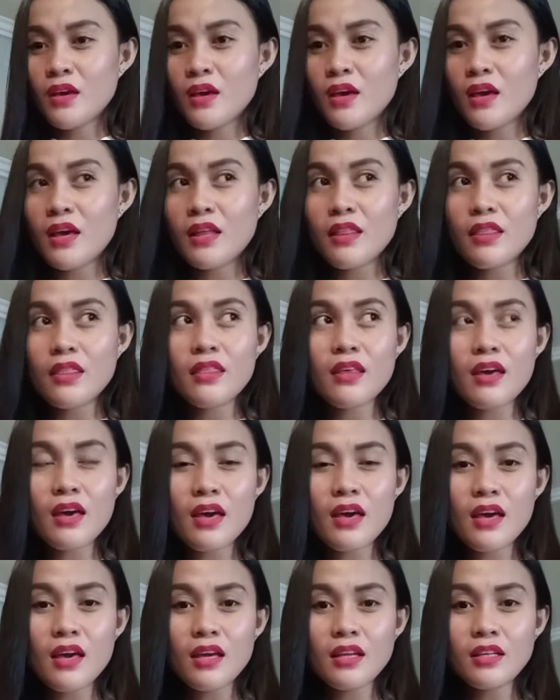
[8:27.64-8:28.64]
And
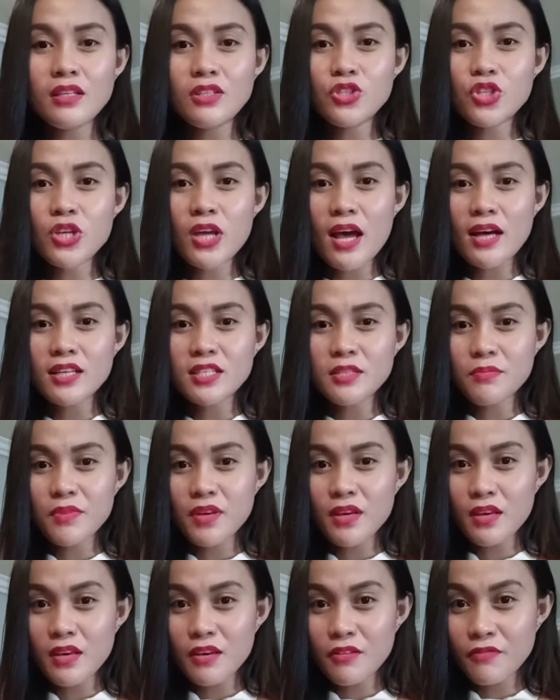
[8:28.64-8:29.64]
then she asked
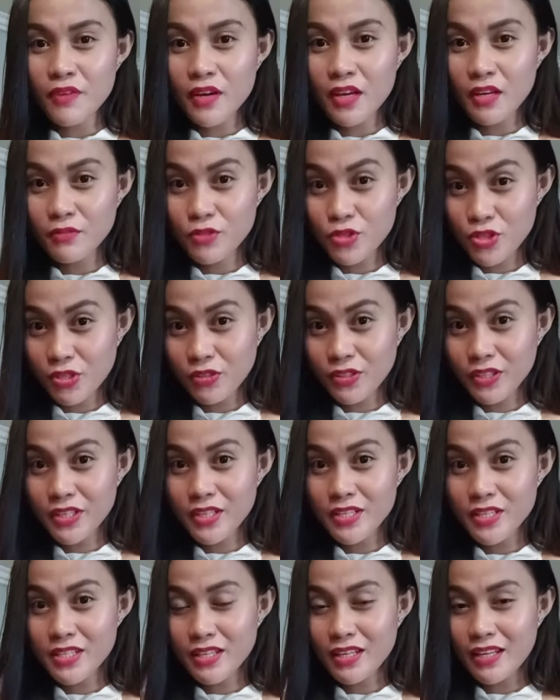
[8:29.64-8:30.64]
me if I have children. I
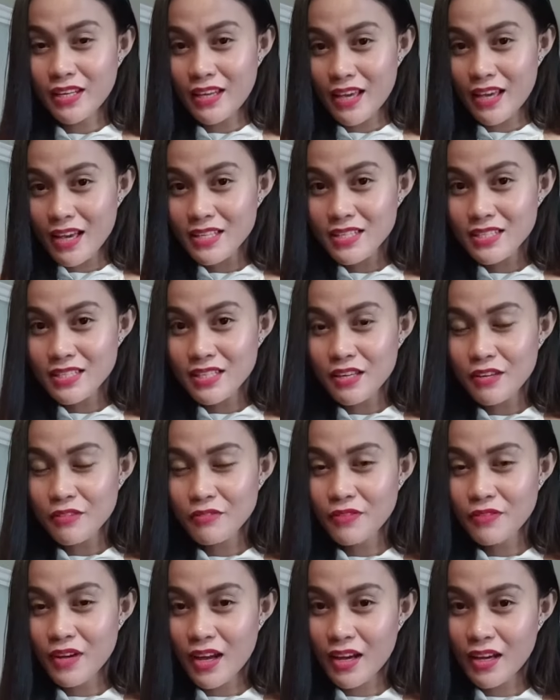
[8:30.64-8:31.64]
said yes. If
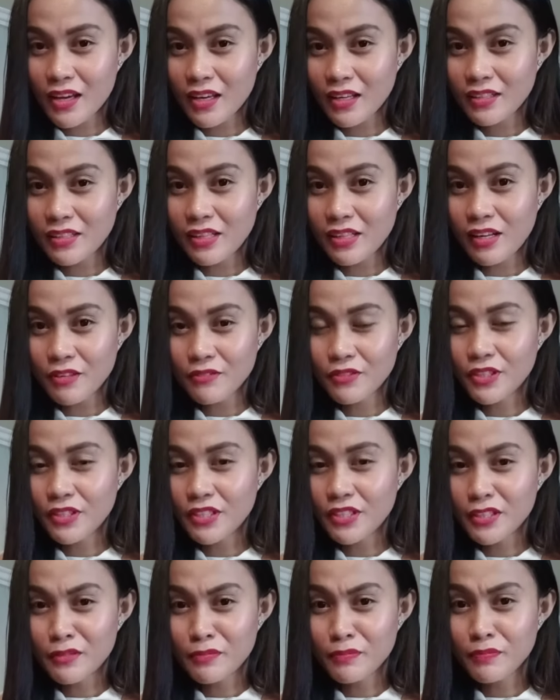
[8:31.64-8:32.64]
I deliver
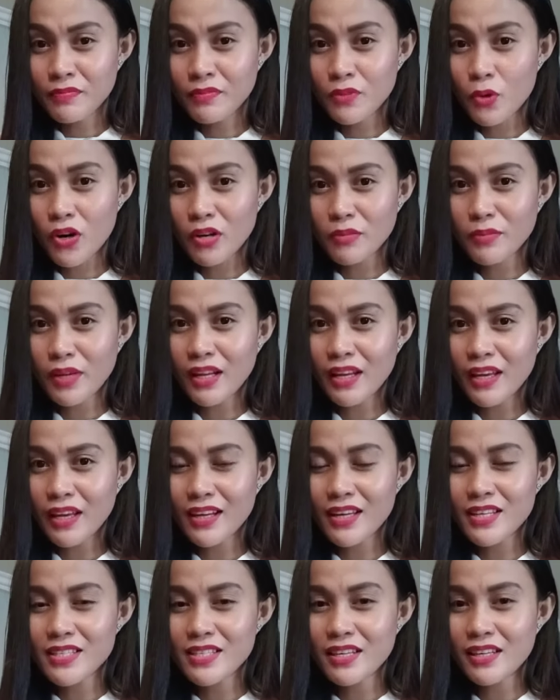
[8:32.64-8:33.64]
them normally, and
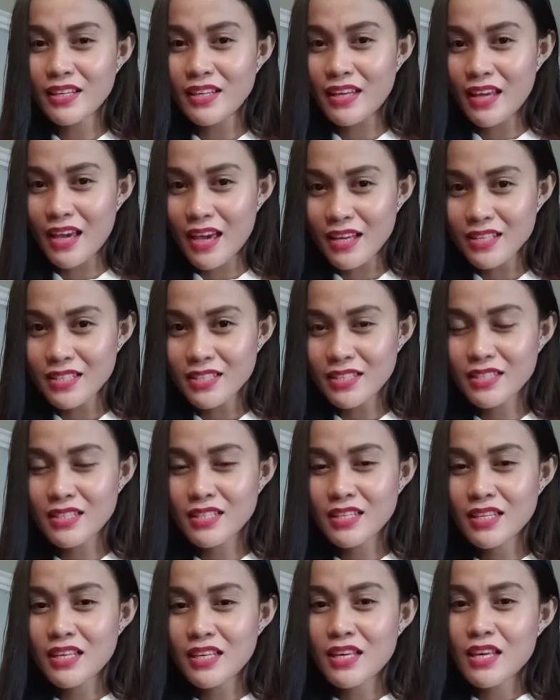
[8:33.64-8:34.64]
I said yes.
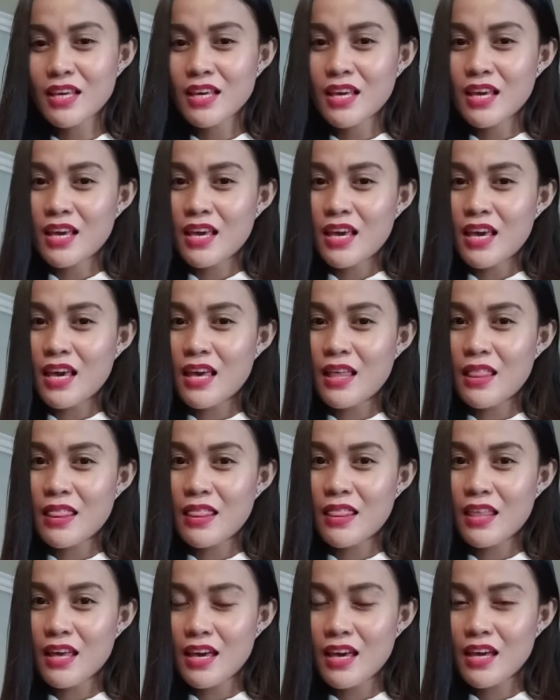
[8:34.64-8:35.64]
And
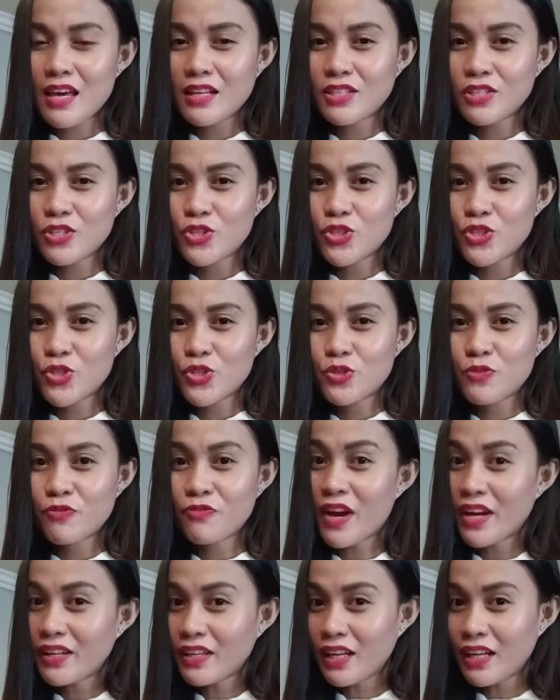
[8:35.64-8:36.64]
then
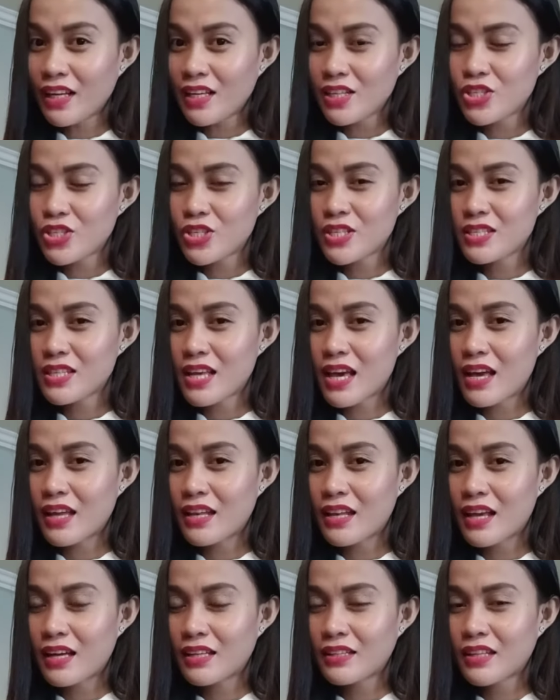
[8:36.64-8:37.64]
finally she said
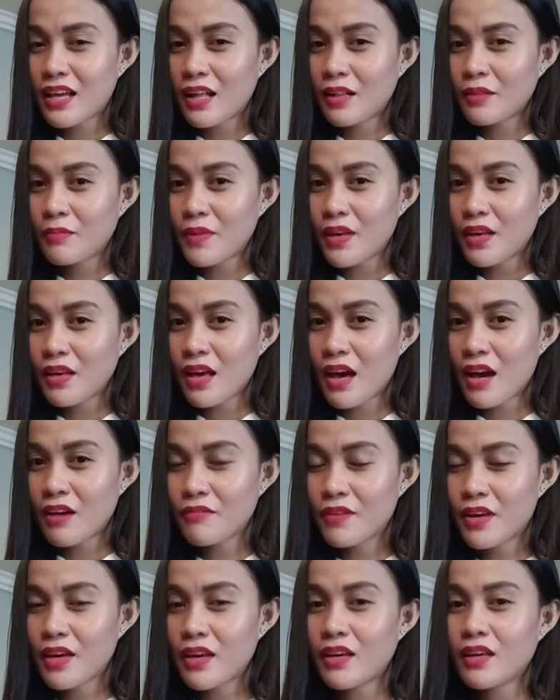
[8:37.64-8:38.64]
that I'll be
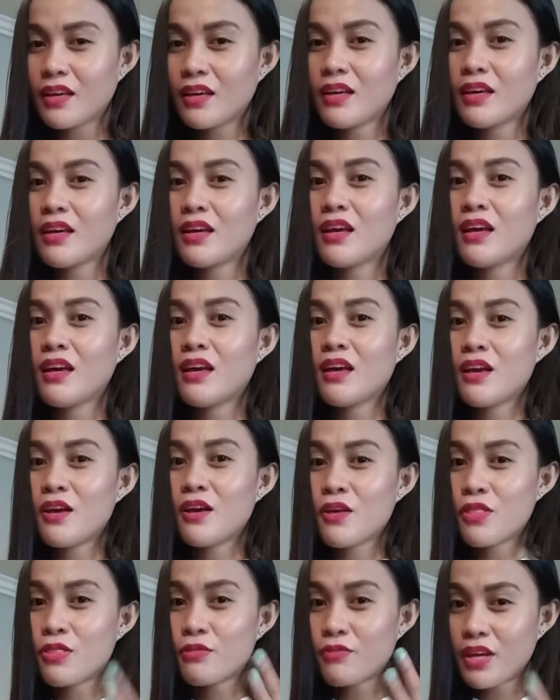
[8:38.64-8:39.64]
having
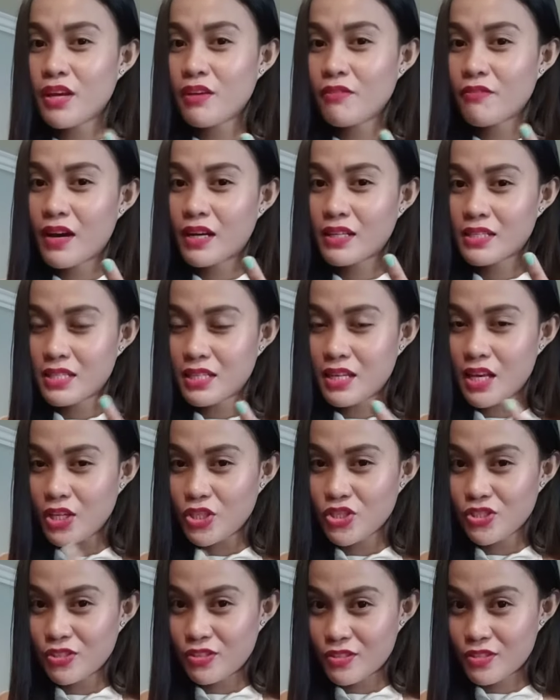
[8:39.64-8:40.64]
3
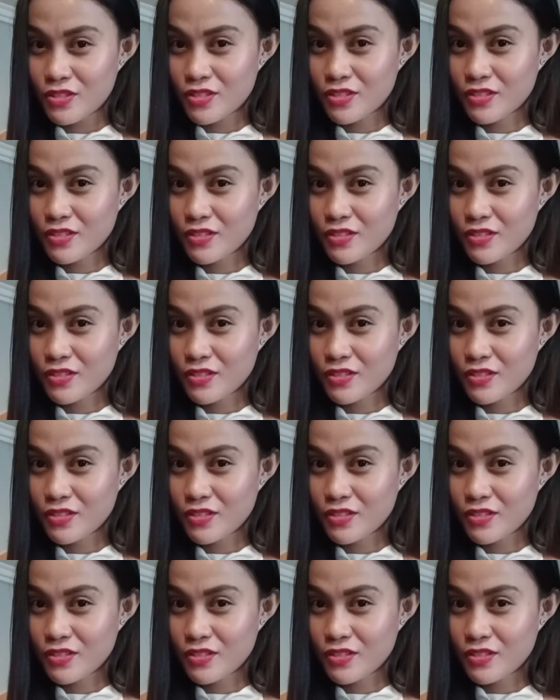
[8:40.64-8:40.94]
vaccinations